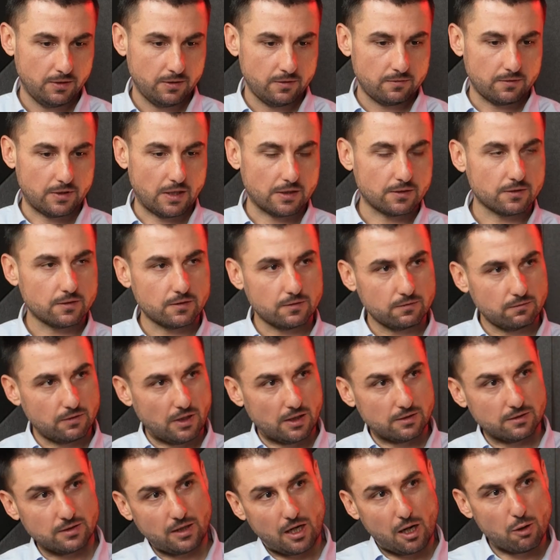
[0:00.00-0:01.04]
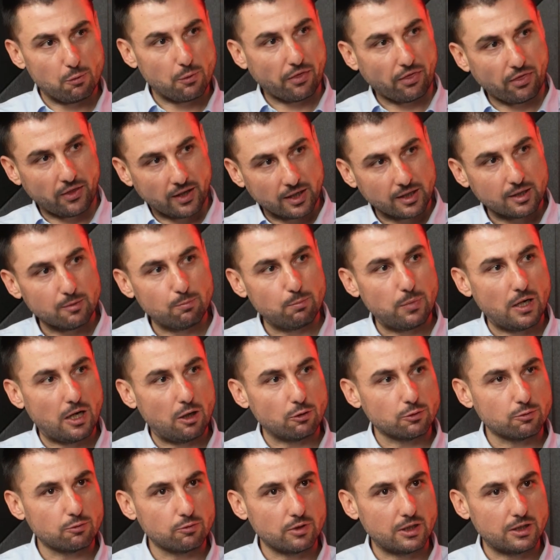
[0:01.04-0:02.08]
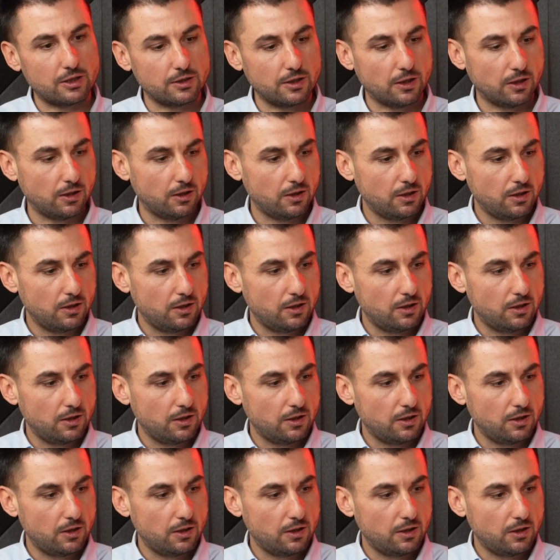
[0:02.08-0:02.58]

That's how we think about really the